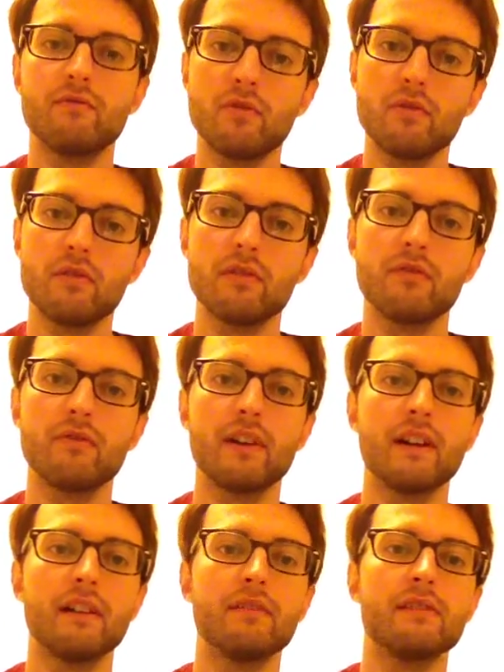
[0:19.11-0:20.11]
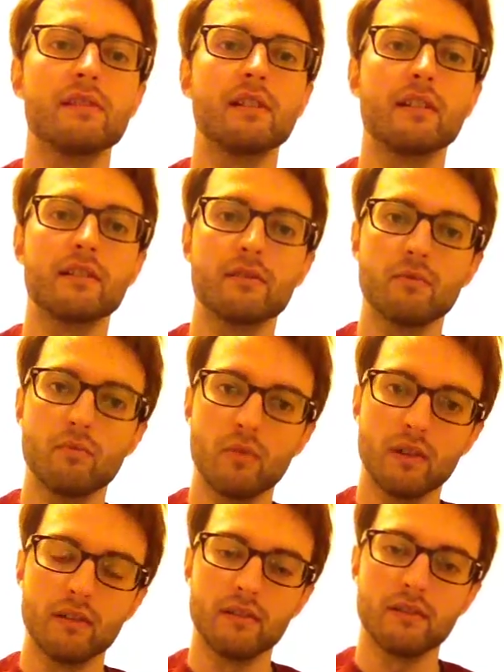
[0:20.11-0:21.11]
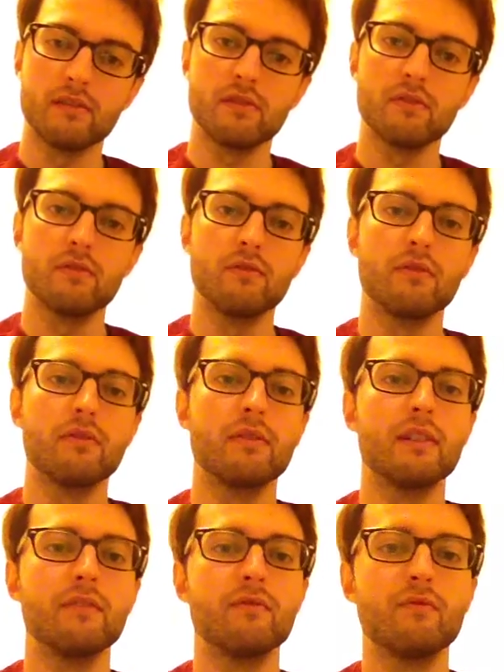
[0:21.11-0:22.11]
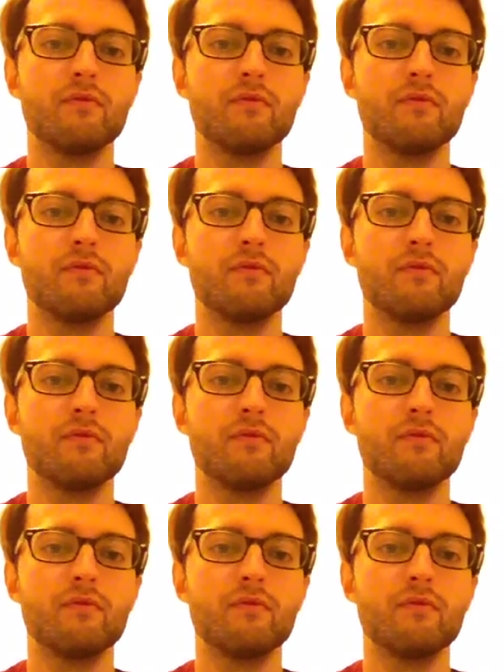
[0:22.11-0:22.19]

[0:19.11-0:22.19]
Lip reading: 4, 5, 6, 1, 2, 3,